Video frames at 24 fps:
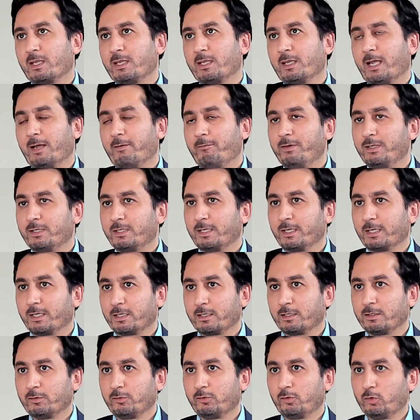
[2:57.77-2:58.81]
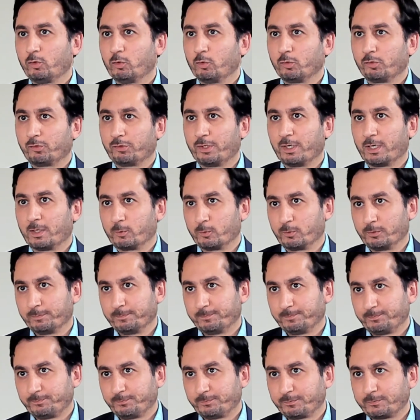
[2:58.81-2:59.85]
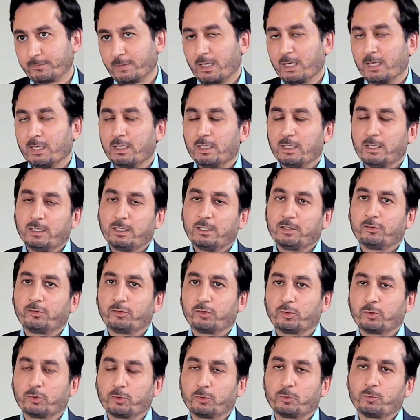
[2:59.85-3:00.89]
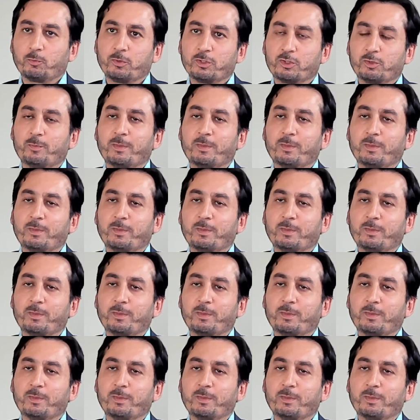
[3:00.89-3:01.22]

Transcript: everything slows down. So which